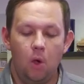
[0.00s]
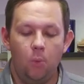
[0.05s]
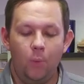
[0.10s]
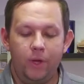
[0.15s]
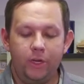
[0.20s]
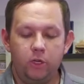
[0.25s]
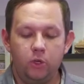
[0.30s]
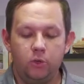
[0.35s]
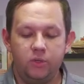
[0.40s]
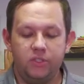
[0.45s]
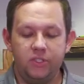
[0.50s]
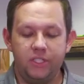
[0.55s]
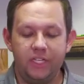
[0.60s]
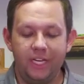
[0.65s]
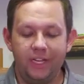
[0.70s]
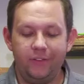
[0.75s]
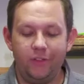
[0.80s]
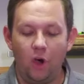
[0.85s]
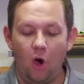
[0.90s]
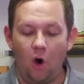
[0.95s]
"When you
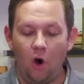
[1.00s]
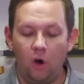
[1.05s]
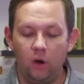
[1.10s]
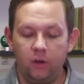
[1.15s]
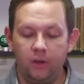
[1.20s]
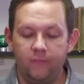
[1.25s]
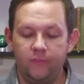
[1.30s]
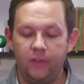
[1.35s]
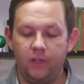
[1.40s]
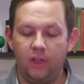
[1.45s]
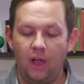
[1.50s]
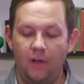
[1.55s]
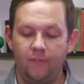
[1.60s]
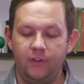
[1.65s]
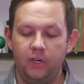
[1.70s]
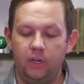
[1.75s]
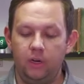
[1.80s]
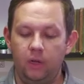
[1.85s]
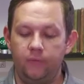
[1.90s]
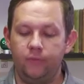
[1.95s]
see the Ark of the
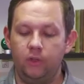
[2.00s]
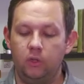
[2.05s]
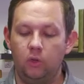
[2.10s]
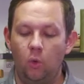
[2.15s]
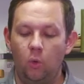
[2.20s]
Covenant of the